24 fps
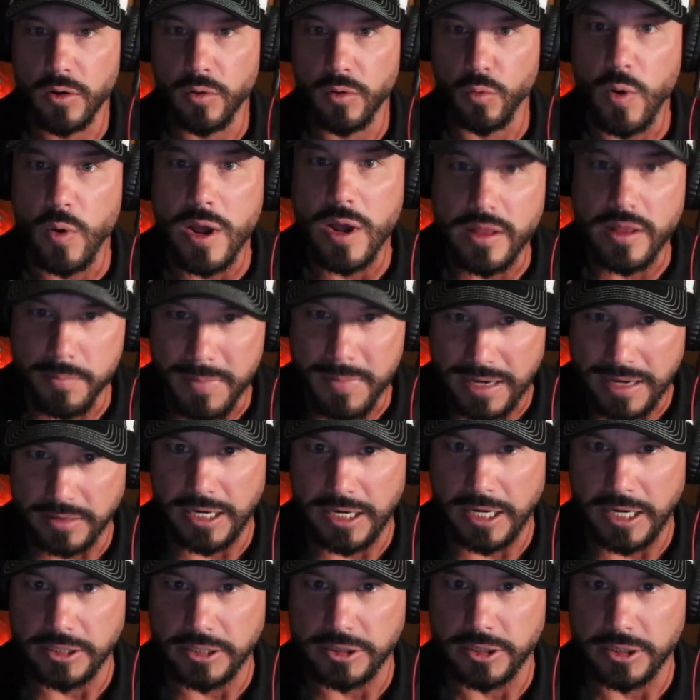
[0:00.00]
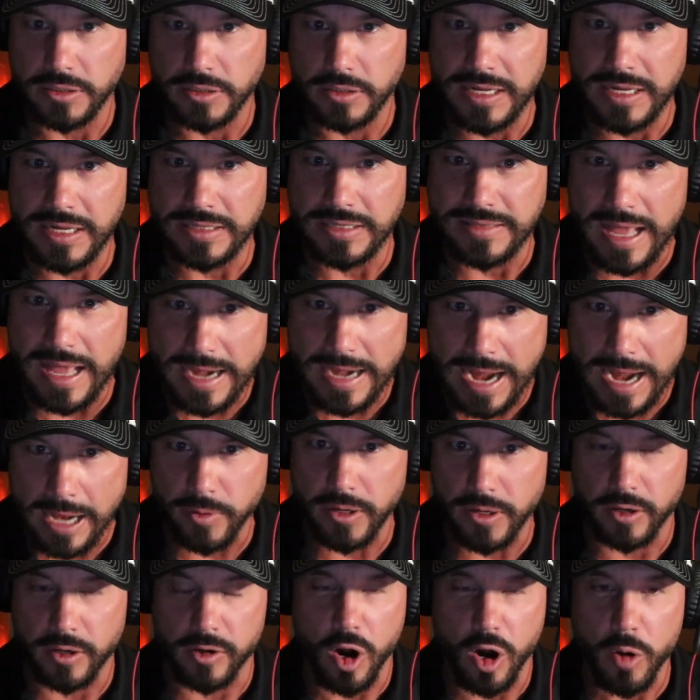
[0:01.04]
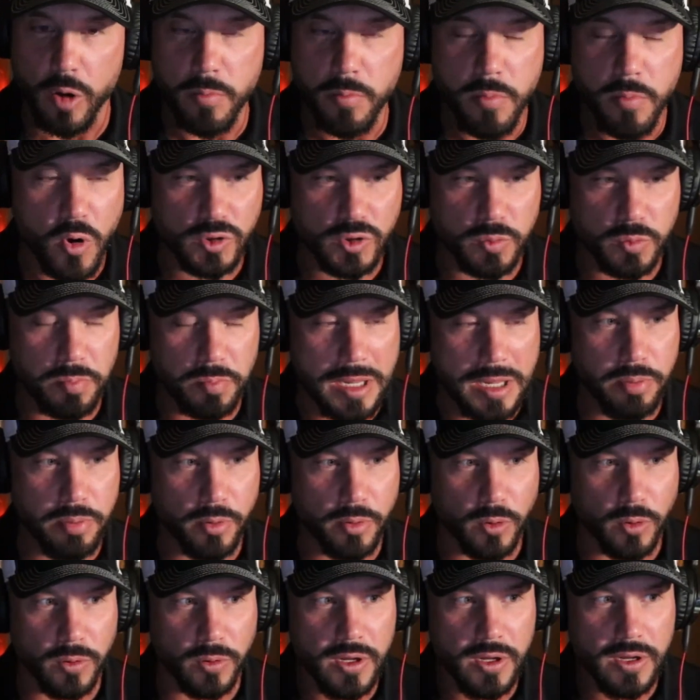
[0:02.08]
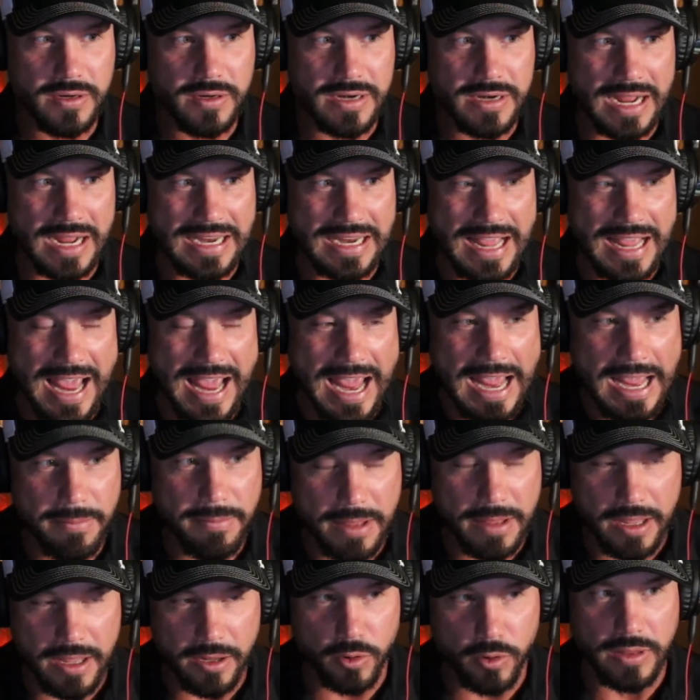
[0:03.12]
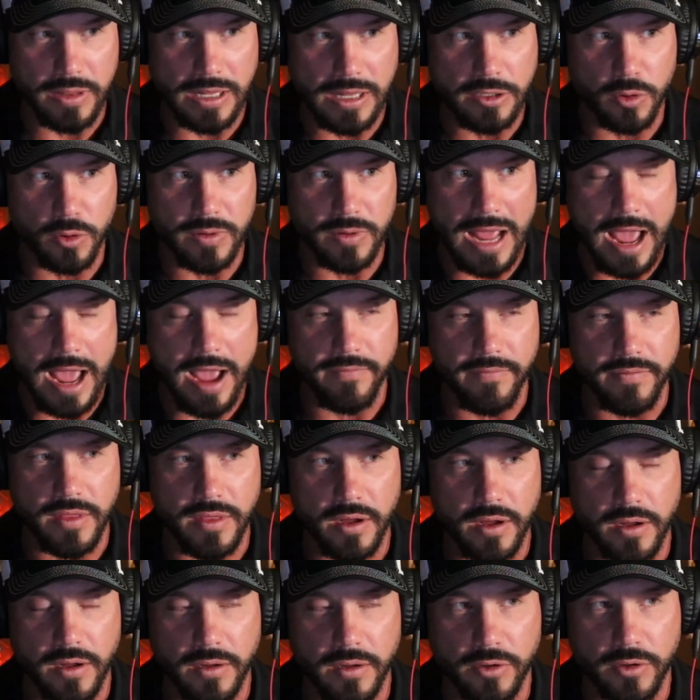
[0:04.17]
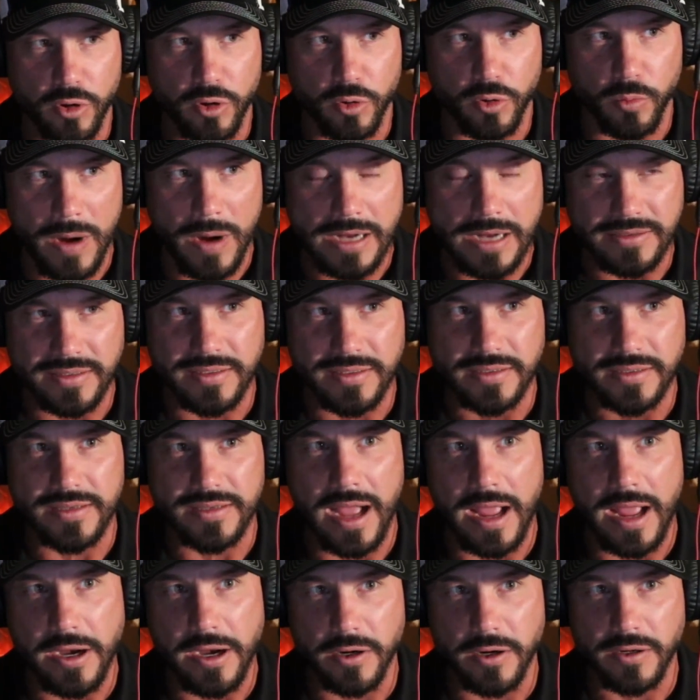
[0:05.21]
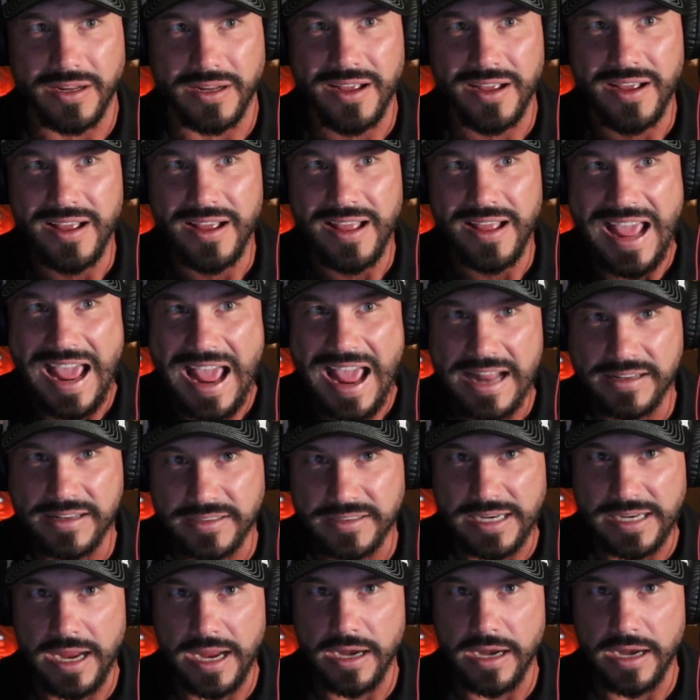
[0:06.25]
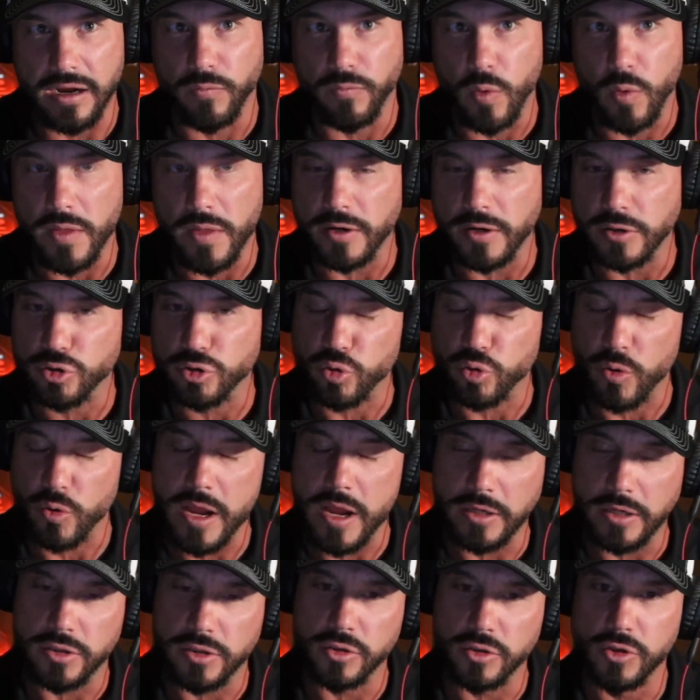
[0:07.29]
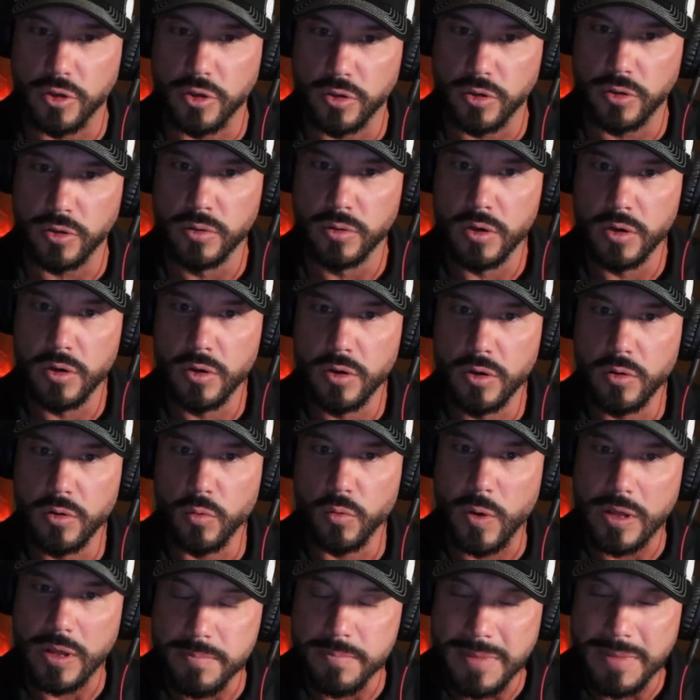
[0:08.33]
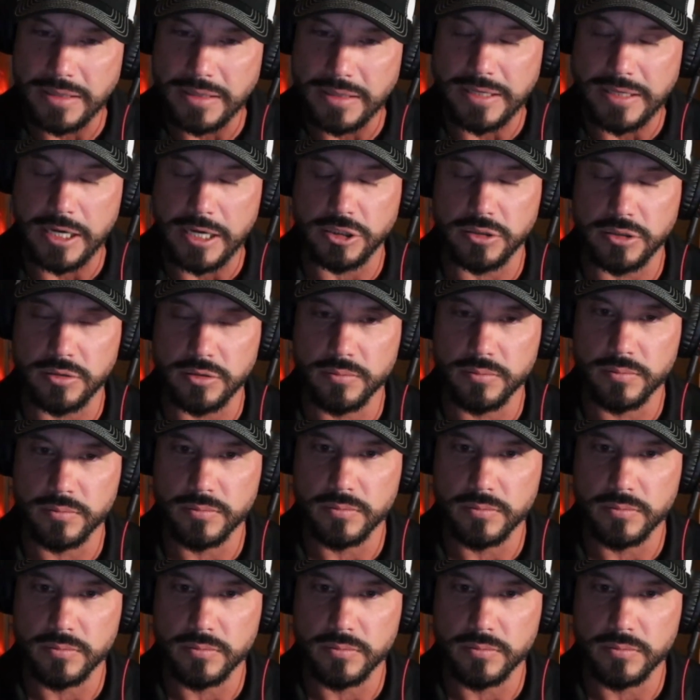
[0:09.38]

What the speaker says: with meditation. Is that accurate? Or are most people not aiming, or they don't have the correct desired end state of what they're trying to do with meditation?